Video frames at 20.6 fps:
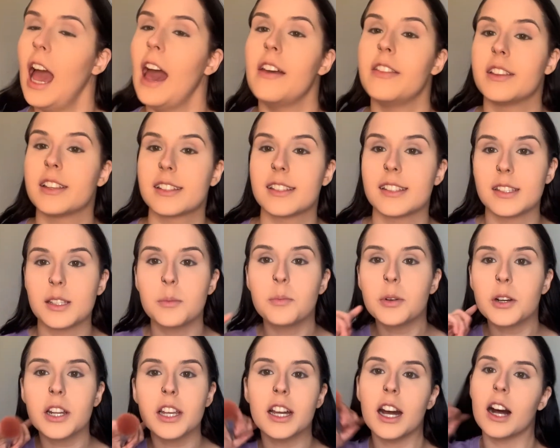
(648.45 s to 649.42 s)
And this is a
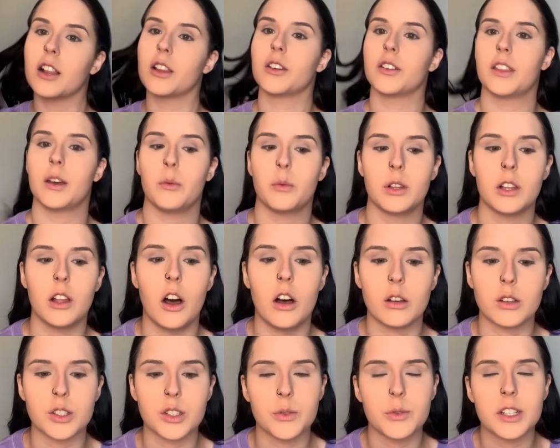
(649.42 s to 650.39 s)
pretty color that will
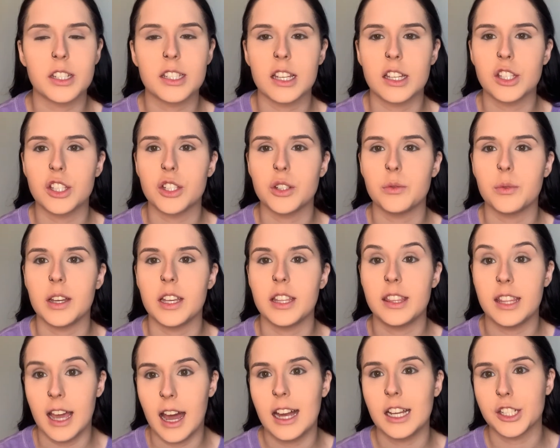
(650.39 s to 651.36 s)
also accentuate
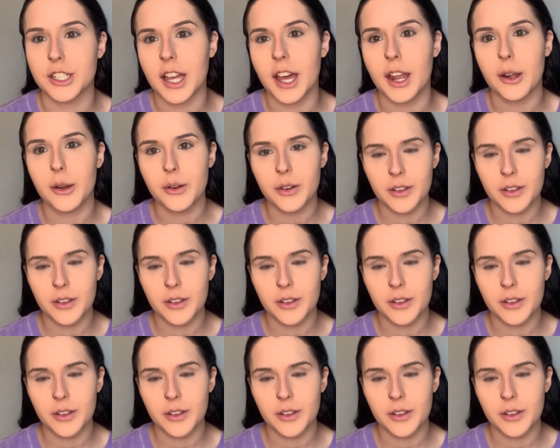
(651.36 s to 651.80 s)
the eyeshadow.